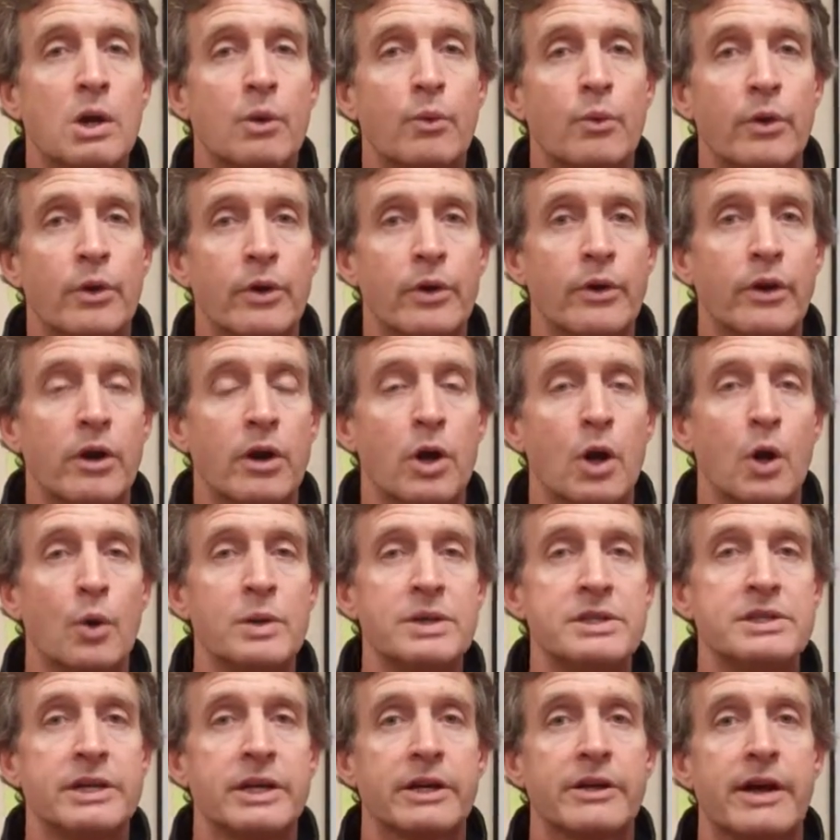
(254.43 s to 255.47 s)
We're
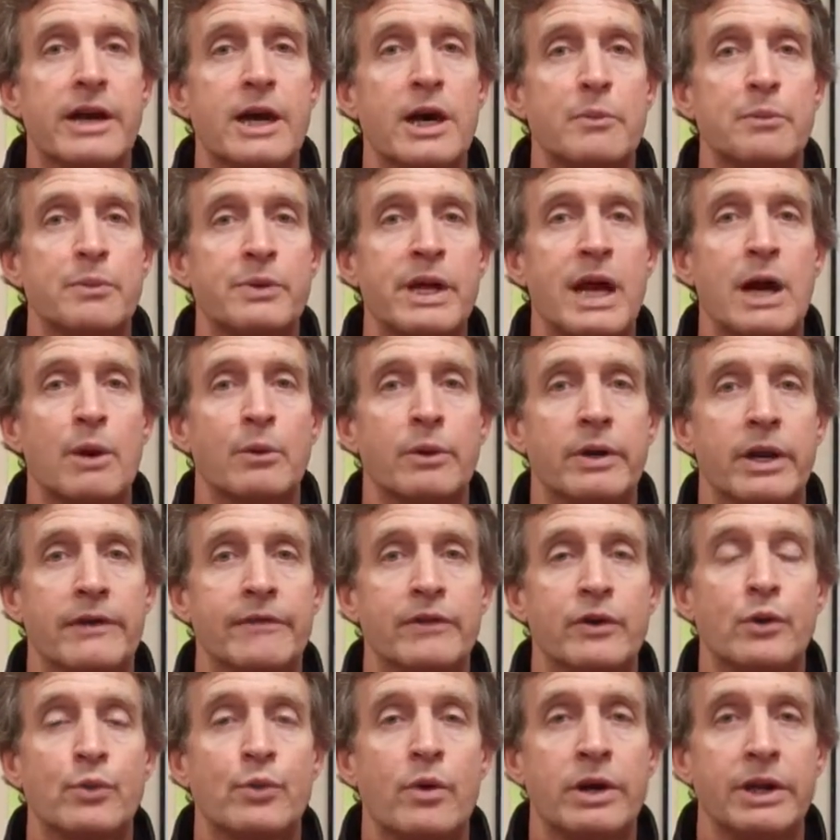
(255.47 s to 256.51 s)
always here to help you out,
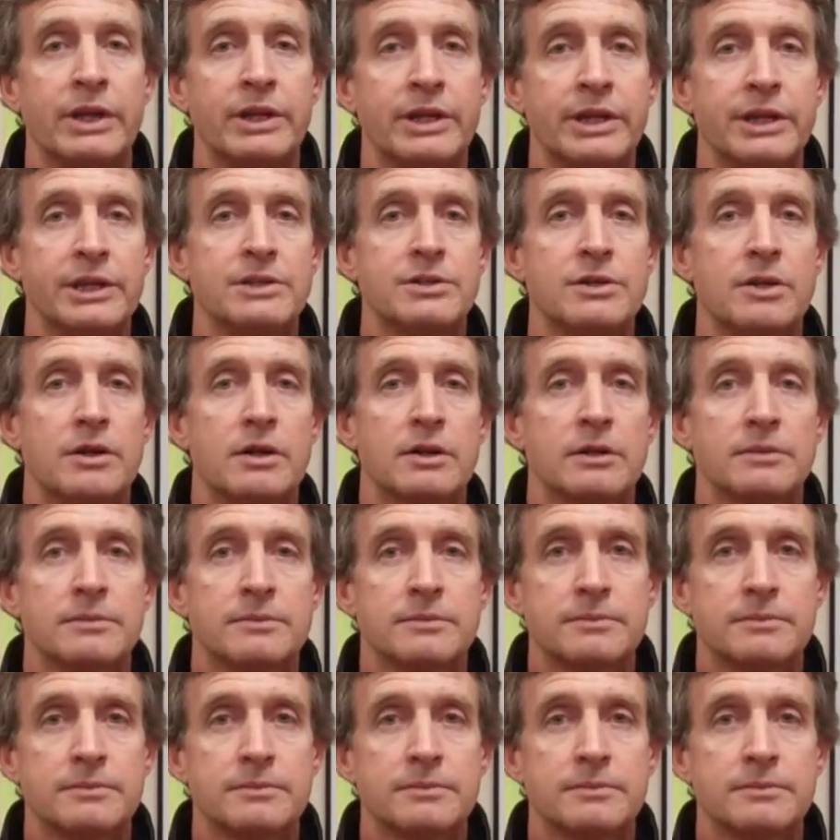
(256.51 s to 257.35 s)
whatever your running needs are.